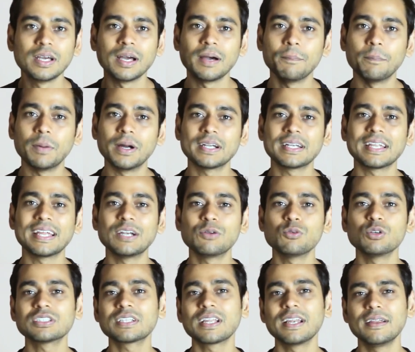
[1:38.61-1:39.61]
But it
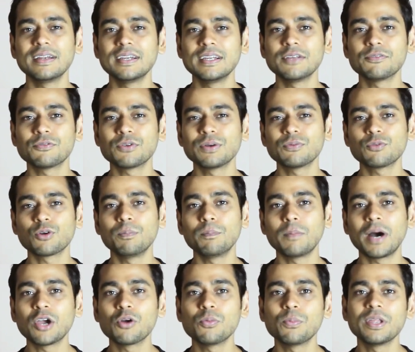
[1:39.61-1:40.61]
was clearly different from
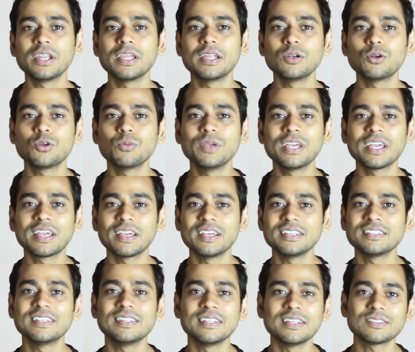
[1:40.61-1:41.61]
my opinion to be
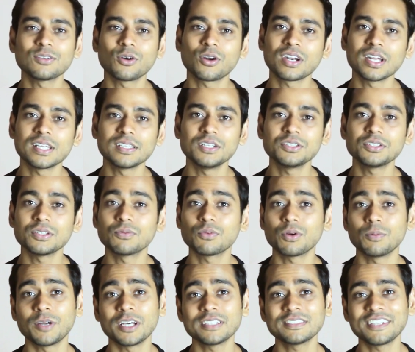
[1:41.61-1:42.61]
engaged in this organization
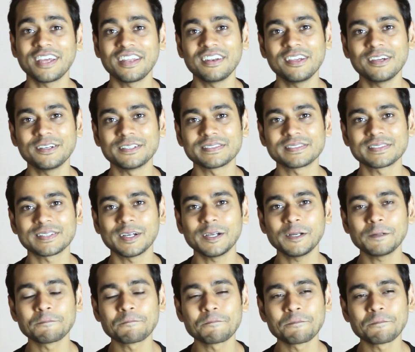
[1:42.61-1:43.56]
from last 10 years, right?